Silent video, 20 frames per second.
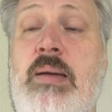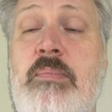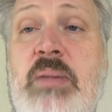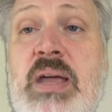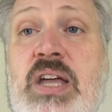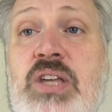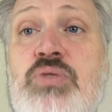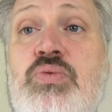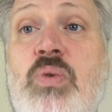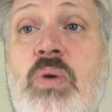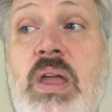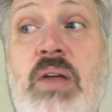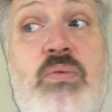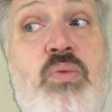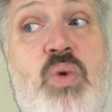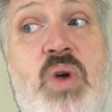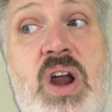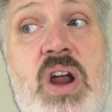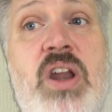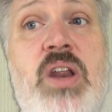Because if
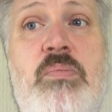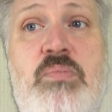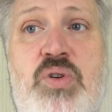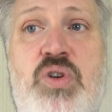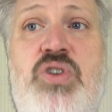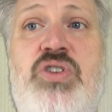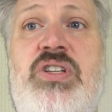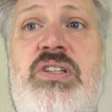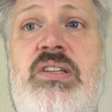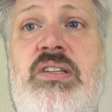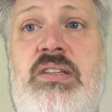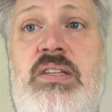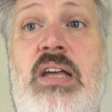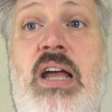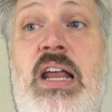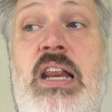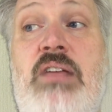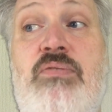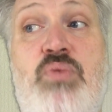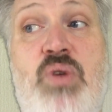we're going to merge as a
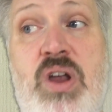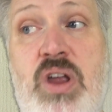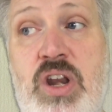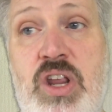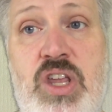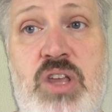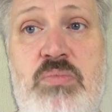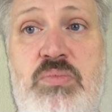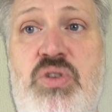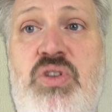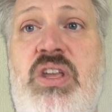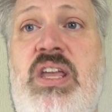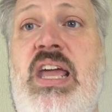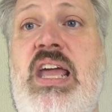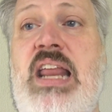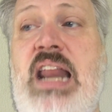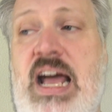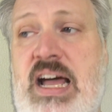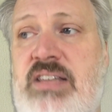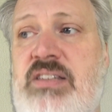society, if we're going to
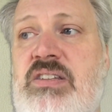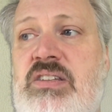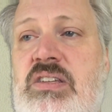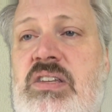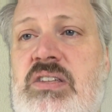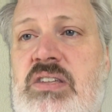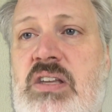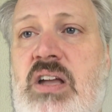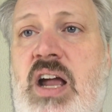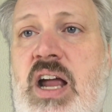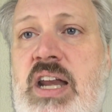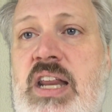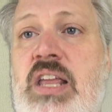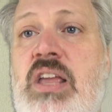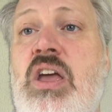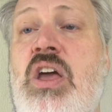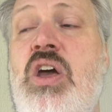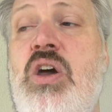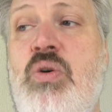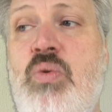communicate as a
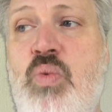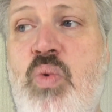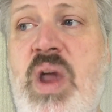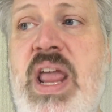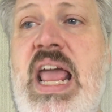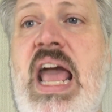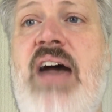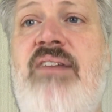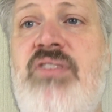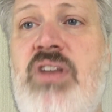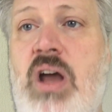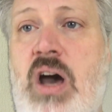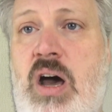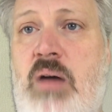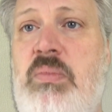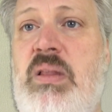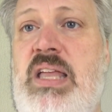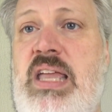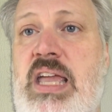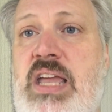society, we have an
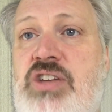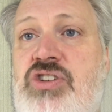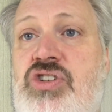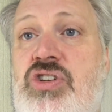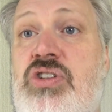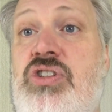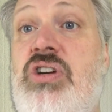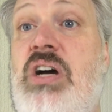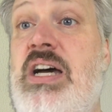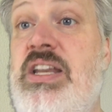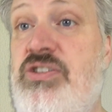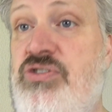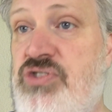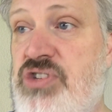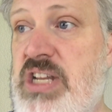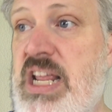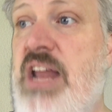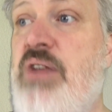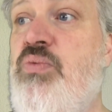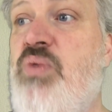obligation to
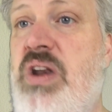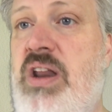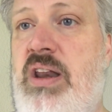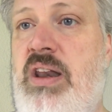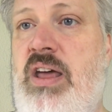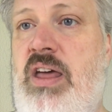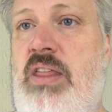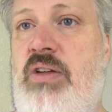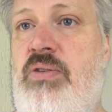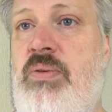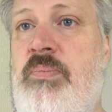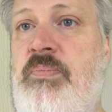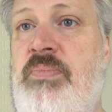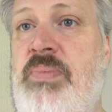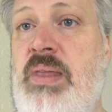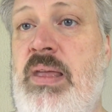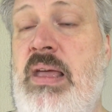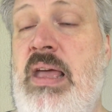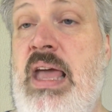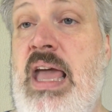understand one another.
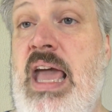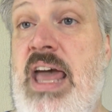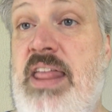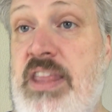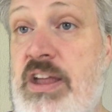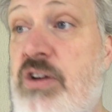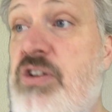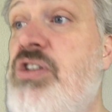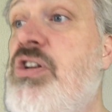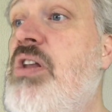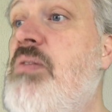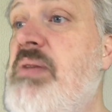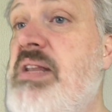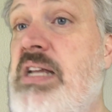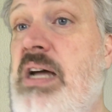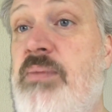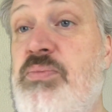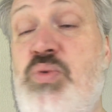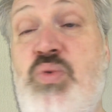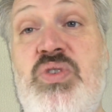And there's going to be
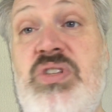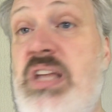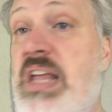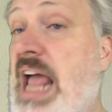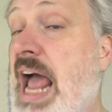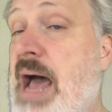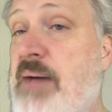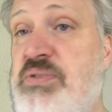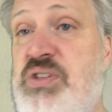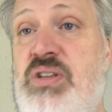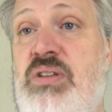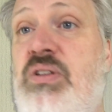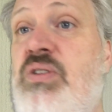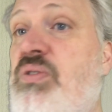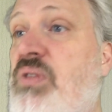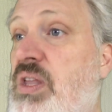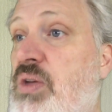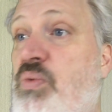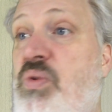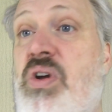times where we say,
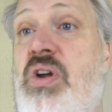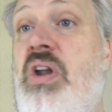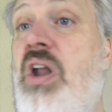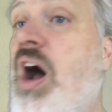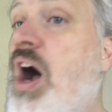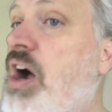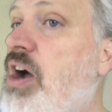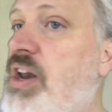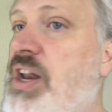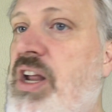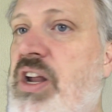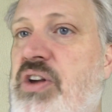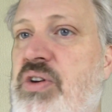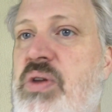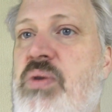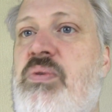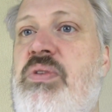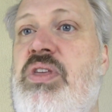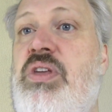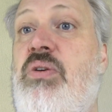absolutely, we're not going to
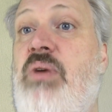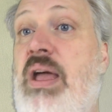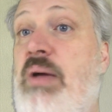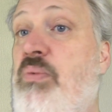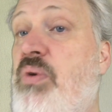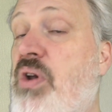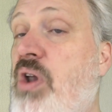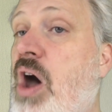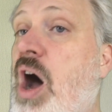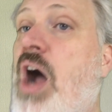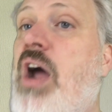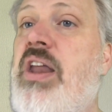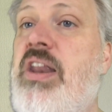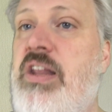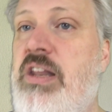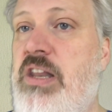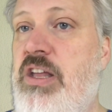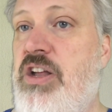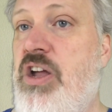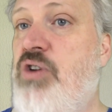agree with you, and we're not going
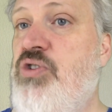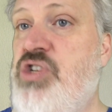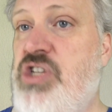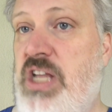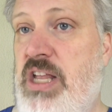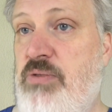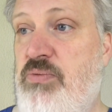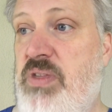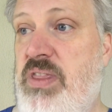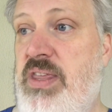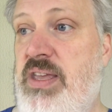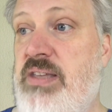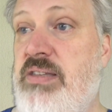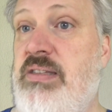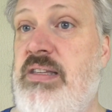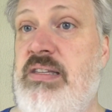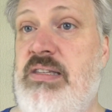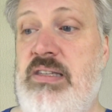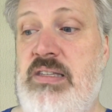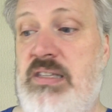to negotiate with this.
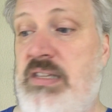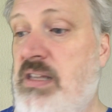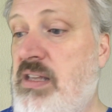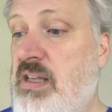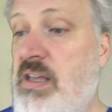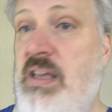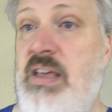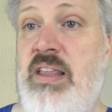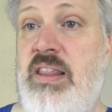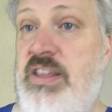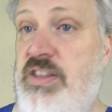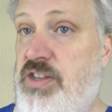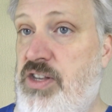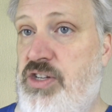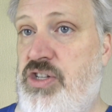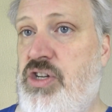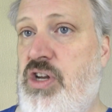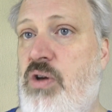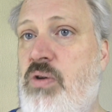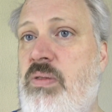This is
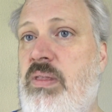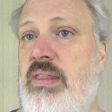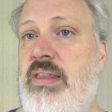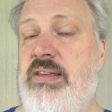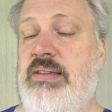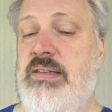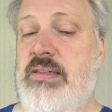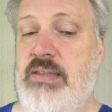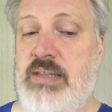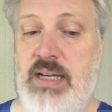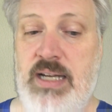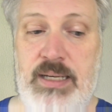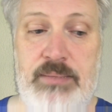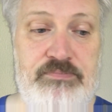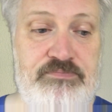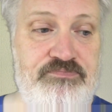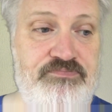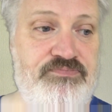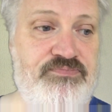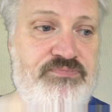
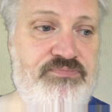showstopper.